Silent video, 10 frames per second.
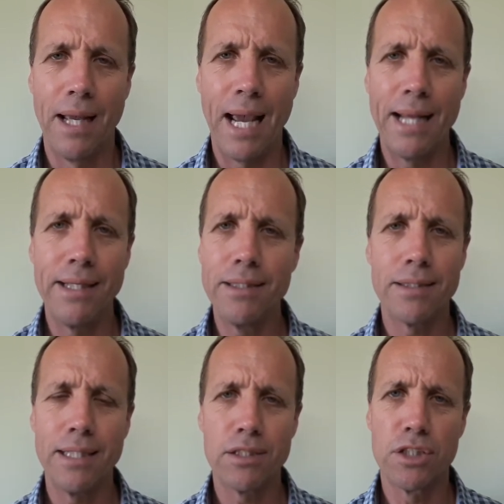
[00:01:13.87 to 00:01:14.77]
And he
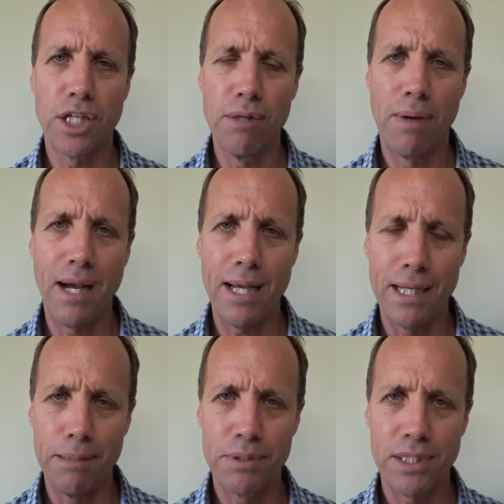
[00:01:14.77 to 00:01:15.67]
sent Jeremiah
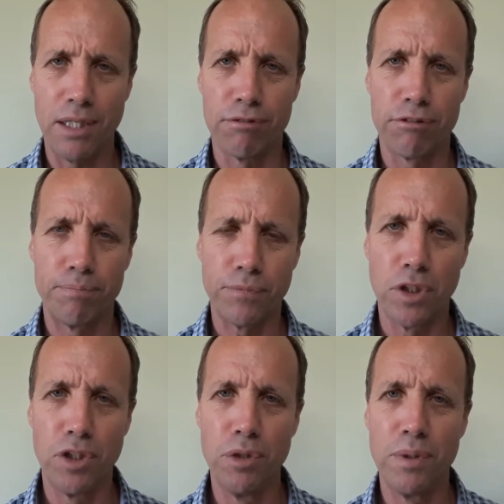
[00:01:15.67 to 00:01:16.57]
himself,
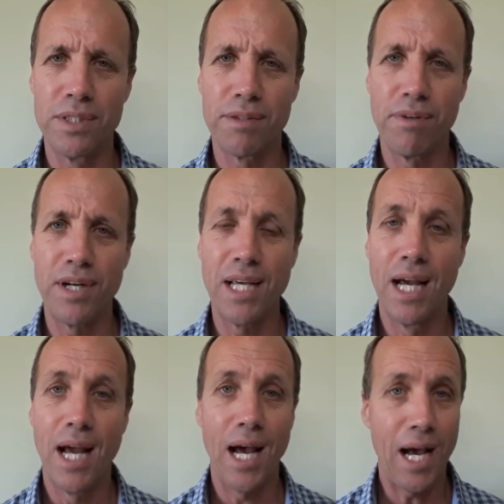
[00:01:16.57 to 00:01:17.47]
who was a very
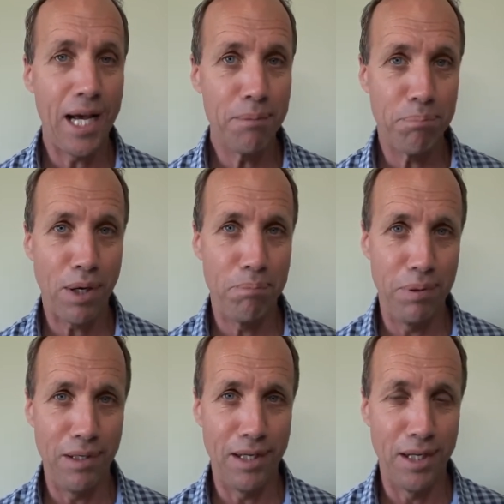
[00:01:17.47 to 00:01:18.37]

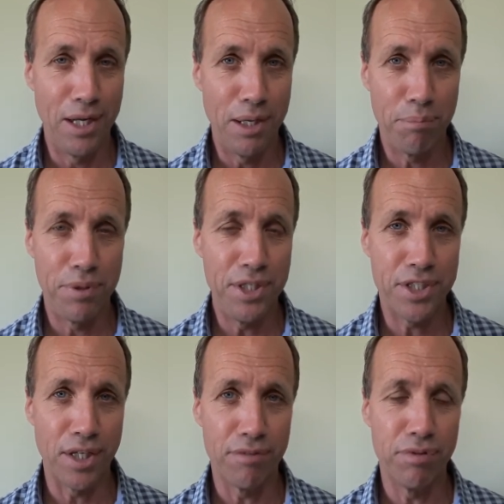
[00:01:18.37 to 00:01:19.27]
unpopular
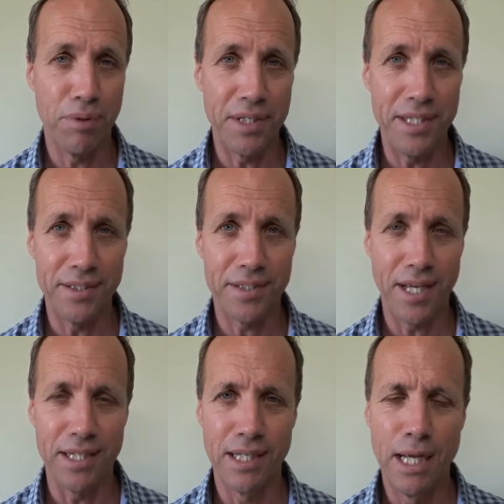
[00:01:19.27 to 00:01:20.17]
preacher for what he
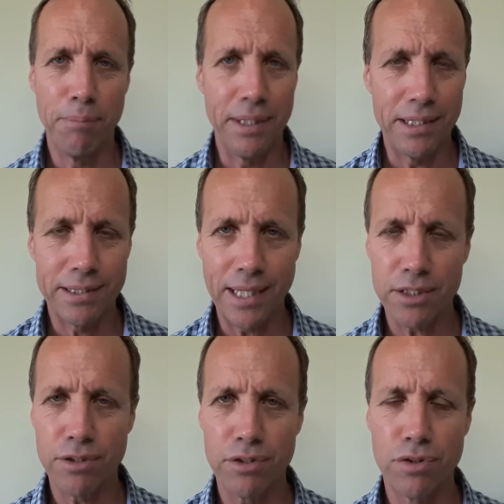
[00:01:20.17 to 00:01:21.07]
said, but he stuck
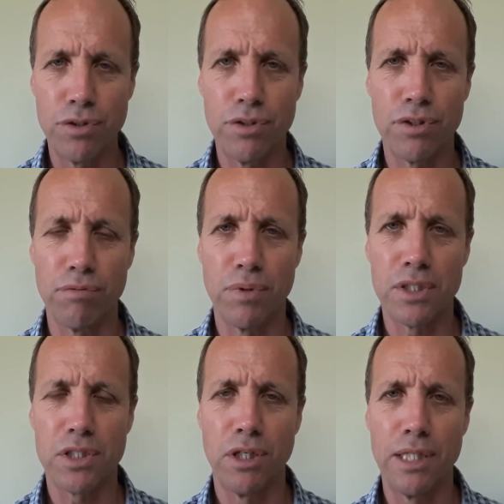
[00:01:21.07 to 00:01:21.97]
to the truth of
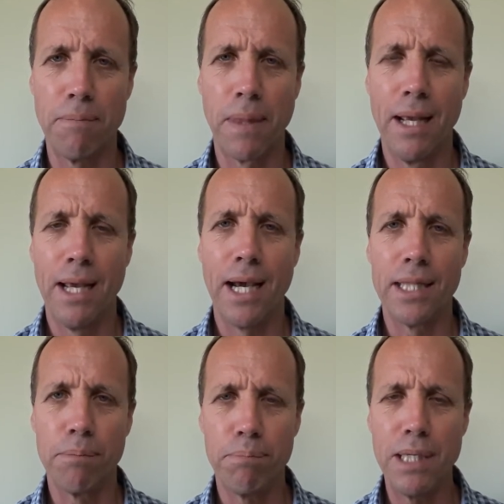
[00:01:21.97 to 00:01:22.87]
what told him,
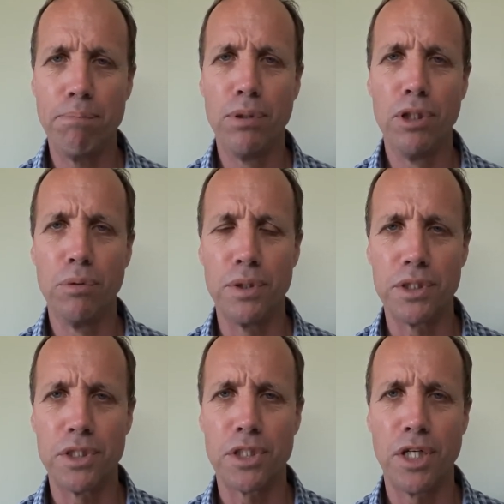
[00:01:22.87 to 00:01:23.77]
and the people were
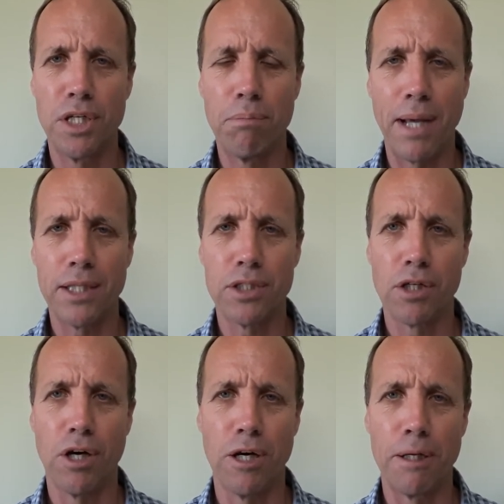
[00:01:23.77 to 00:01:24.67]
to turn back to
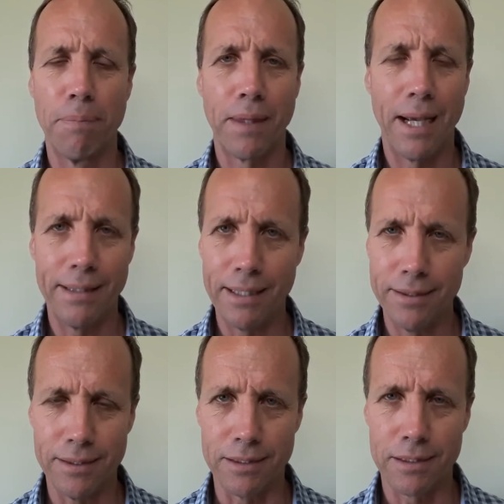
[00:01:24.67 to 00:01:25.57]
God. And they
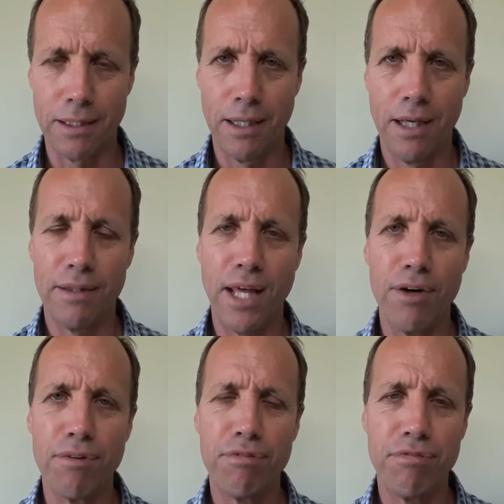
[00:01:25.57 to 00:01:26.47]
didn't. They
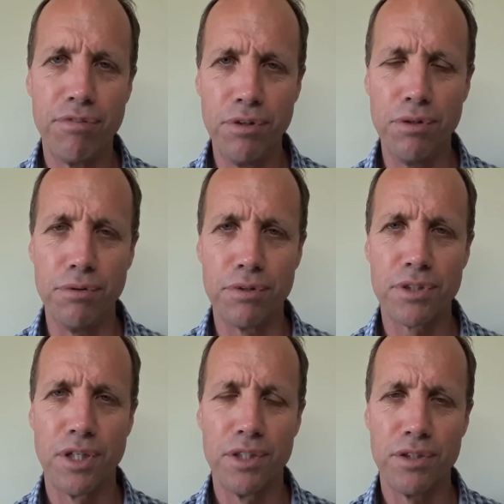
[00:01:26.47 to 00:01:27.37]

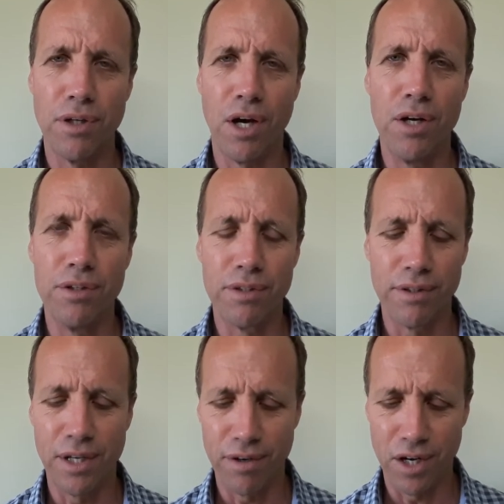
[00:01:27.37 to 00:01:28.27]
refused to own
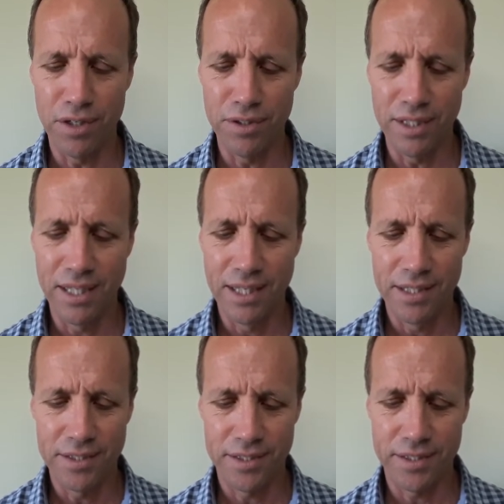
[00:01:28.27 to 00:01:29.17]
their own
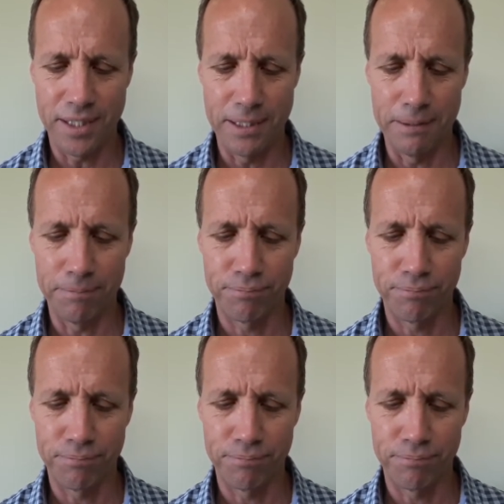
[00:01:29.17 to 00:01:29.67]
sin.